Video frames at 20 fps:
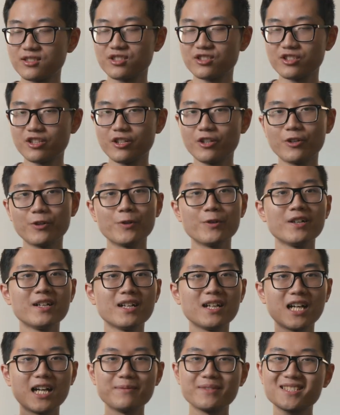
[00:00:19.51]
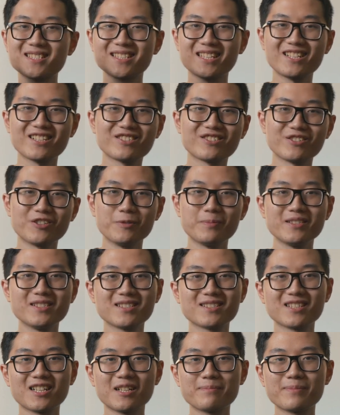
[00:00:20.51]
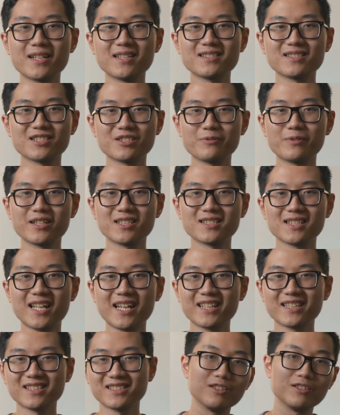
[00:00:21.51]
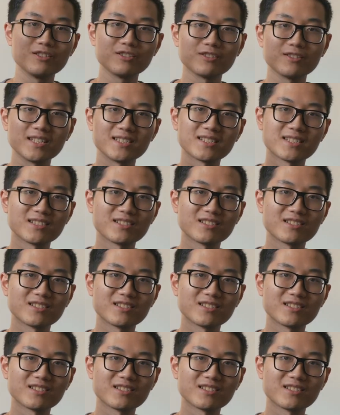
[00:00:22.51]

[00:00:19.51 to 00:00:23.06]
So I'm excited to open this up and see what it's like. So let's get